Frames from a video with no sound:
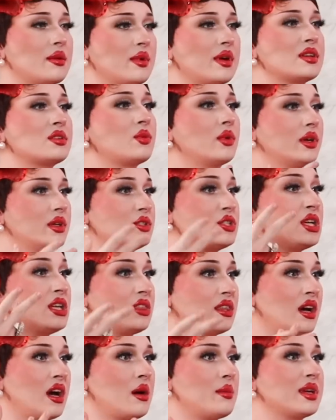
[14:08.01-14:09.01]
very much what she
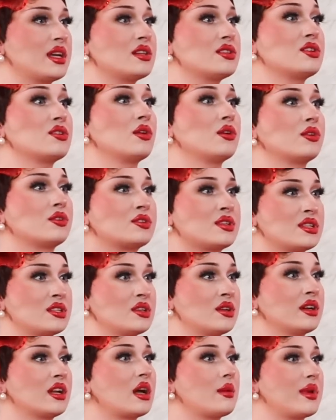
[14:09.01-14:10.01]
thought because your older
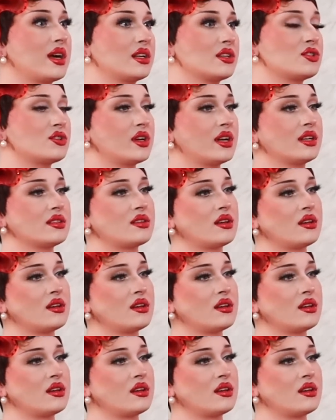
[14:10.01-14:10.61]
sister had come out as trans